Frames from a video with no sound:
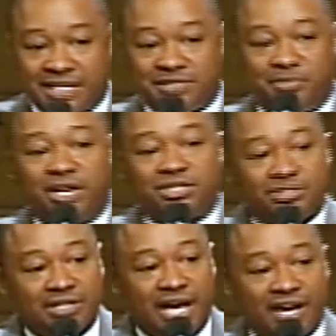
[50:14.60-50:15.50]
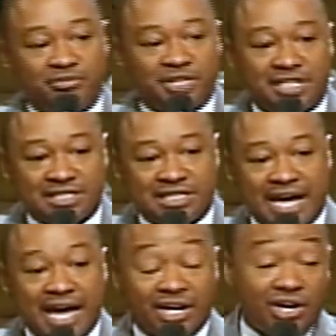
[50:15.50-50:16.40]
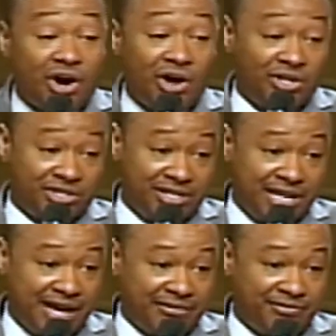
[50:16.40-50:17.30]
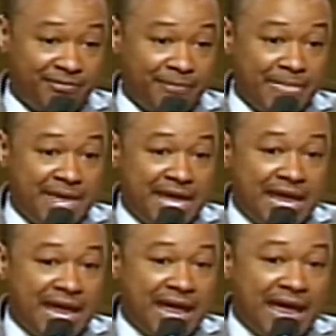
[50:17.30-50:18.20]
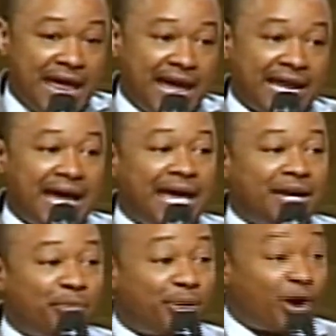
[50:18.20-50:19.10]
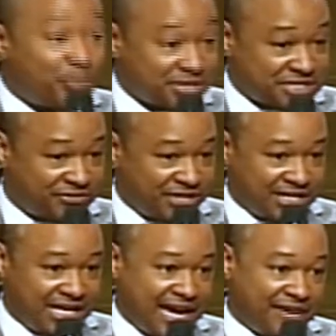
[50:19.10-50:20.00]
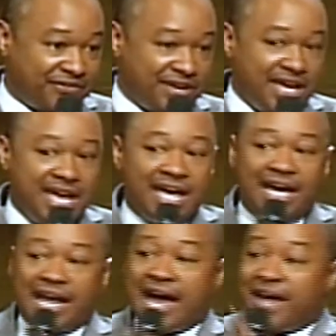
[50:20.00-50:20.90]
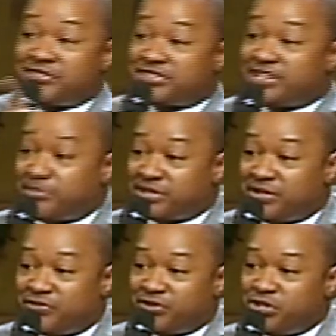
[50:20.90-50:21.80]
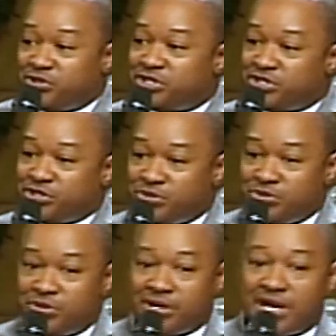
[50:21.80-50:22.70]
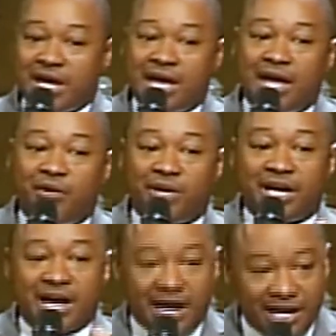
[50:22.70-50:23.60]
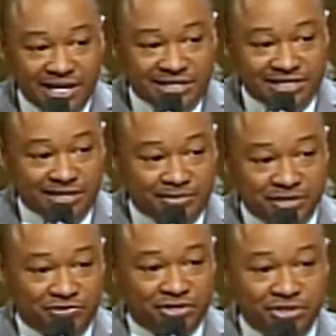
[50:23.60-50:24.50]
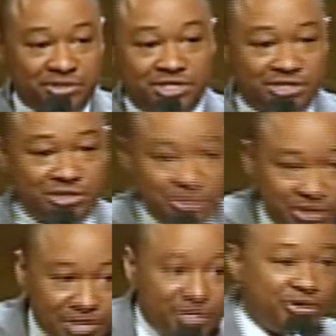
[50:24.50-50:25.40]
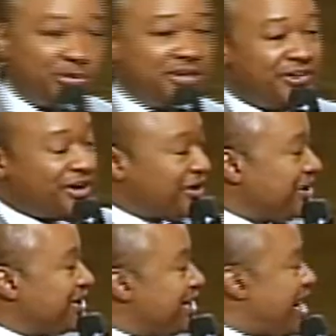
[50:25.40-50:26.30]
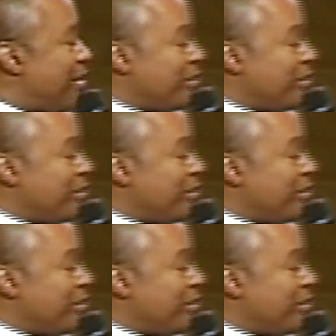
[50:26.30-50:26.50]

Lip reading: spared your life because I had a call on your life, and I had a purpose for your life. And I have something for you to do. And when God has something for you to do, we've heard our